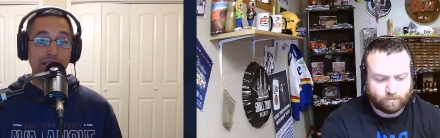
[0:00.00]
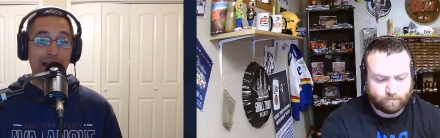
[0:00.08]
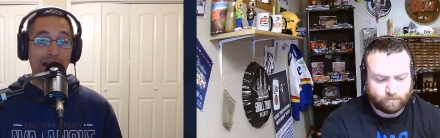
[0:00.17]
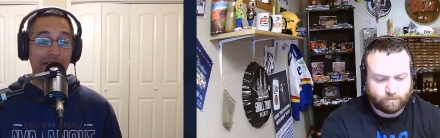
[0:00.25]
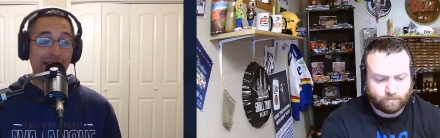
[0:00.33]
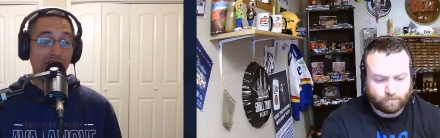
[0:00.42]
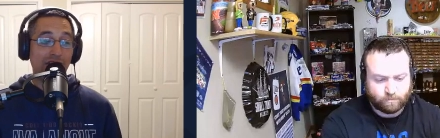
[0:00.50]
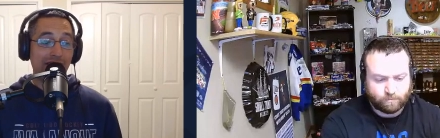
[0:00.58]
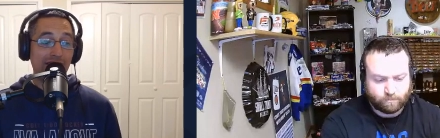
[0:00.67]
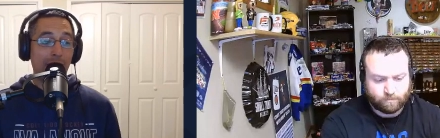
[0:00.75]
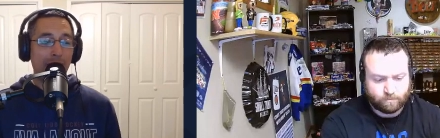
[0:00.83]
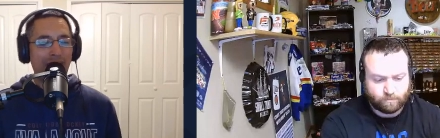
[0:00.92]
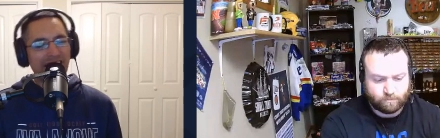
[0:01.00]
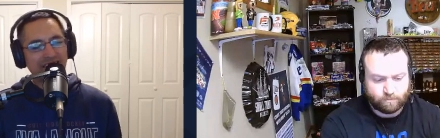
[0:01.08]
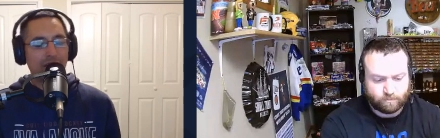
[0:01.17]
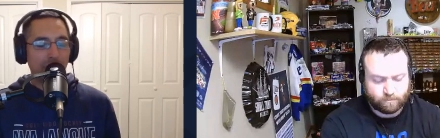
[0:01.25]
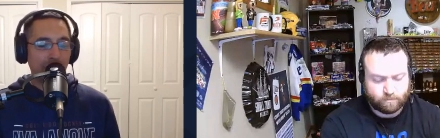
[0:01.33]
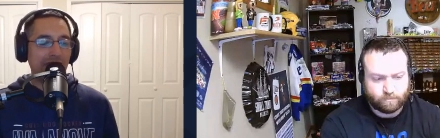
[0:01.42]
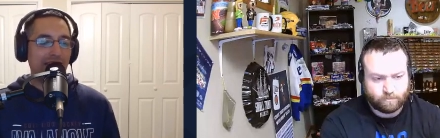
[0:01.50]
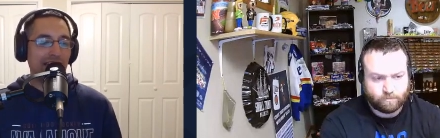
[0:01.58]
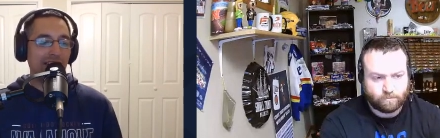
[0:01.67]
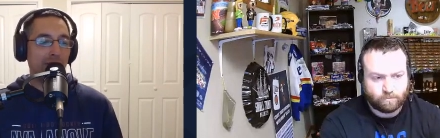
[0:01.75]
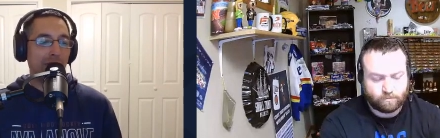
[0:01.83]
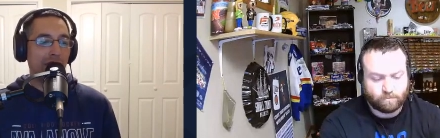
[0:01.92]
Speaker 1: how that shakes out. But I still think Zane
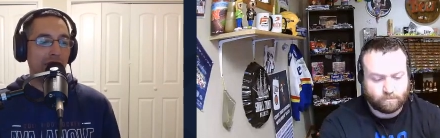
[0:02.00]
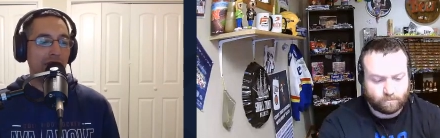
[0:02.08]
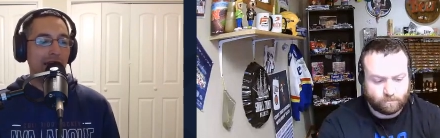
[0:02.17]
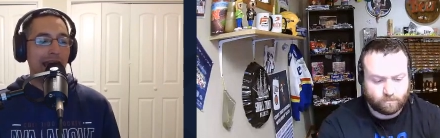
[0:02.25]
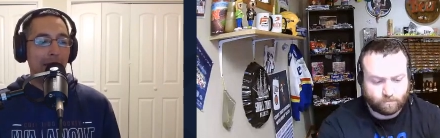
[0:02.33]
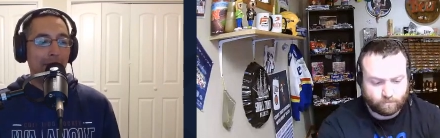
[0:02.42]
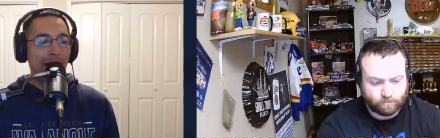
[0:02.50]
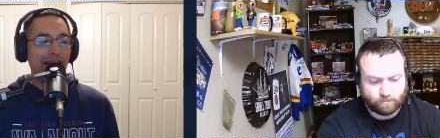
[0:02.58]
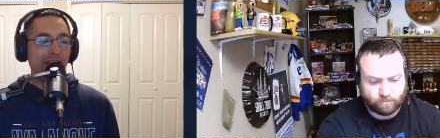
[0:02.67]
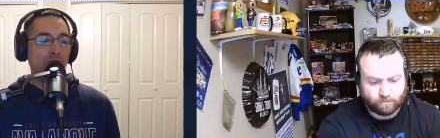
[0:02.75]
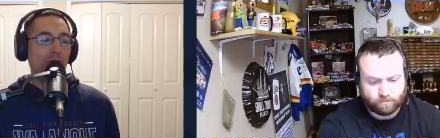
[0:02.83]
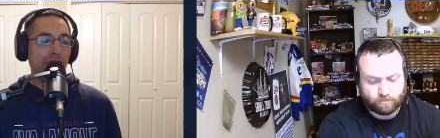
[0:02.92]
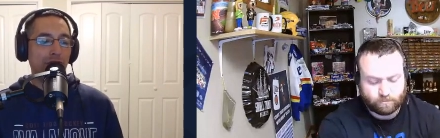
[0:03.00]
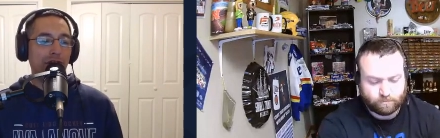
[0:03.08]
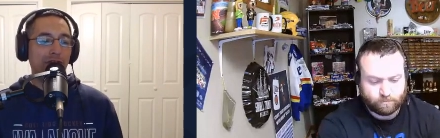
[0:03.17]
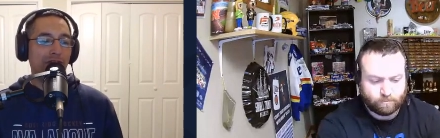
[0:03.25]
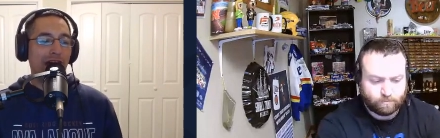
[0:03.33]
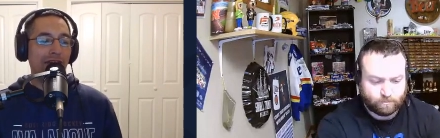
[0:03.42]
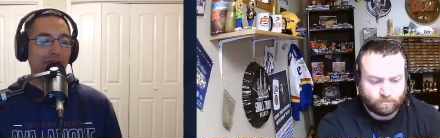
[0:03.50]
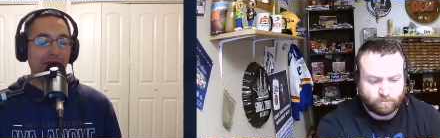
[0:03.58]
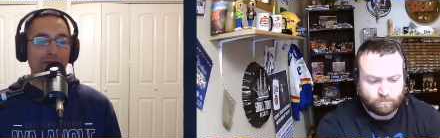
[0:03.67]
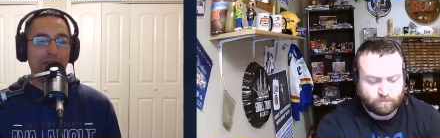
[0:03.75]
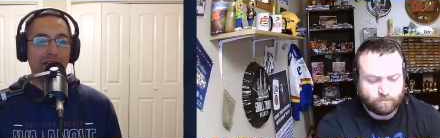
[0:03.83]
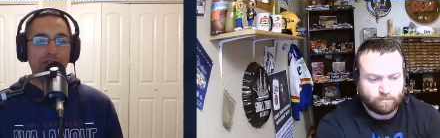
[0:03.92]
Smith at minus 135 can
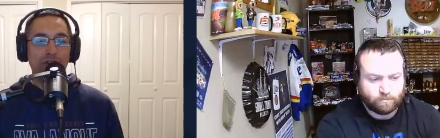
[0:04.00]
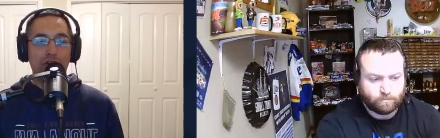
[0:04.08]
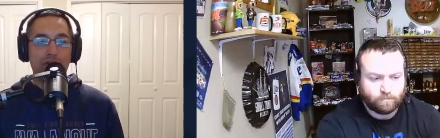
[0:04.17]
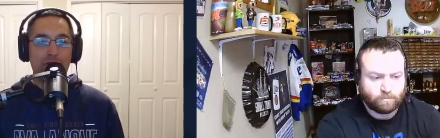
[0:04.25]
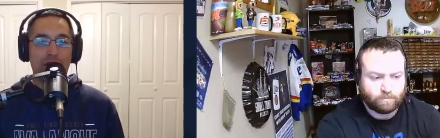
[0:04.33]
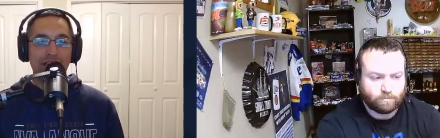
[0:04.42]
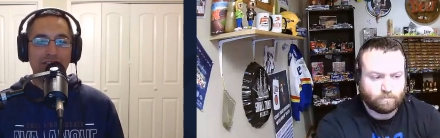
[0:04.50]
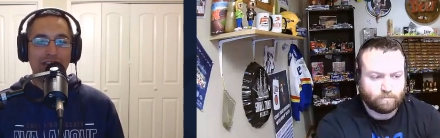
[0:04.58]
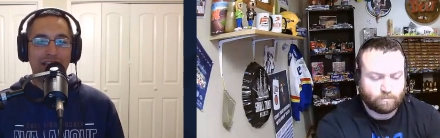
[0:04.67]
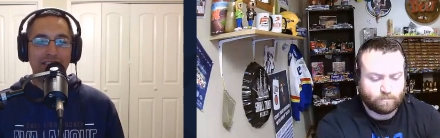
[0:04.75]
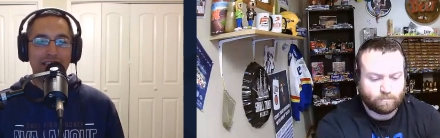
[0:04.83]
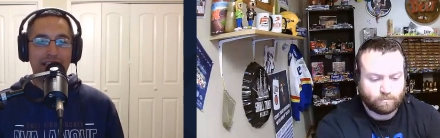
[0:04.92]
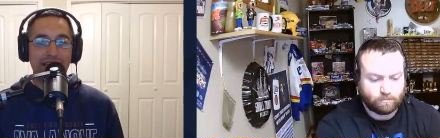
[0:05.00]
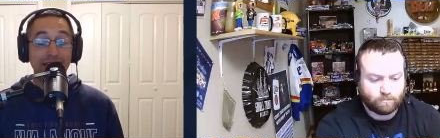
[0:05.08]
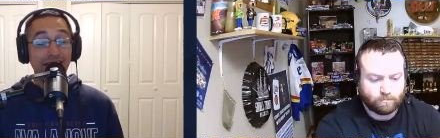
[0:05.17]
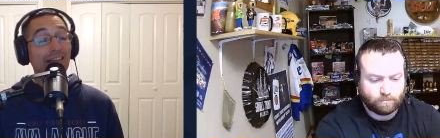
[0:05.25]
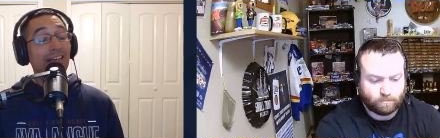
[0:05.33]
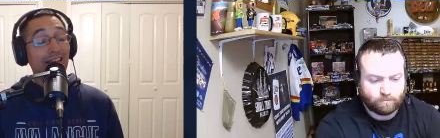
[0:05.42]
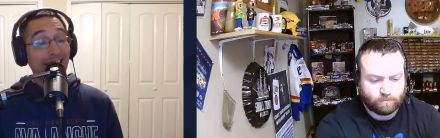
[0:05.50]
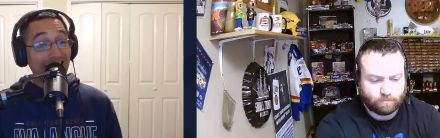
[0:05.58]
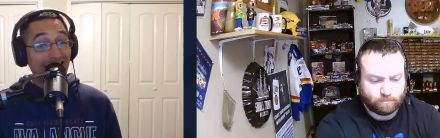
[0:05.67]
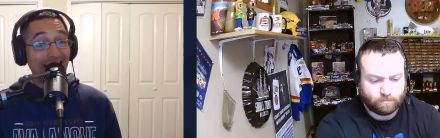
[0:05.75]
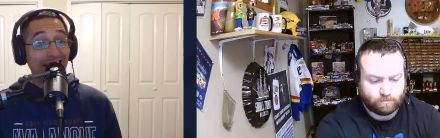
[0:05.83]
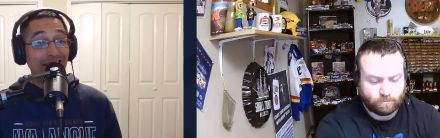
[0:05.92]
finish over Ross Chastain.
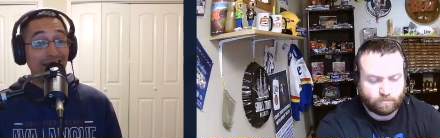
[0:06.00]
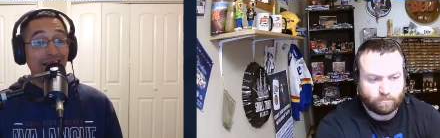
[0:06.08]
Again,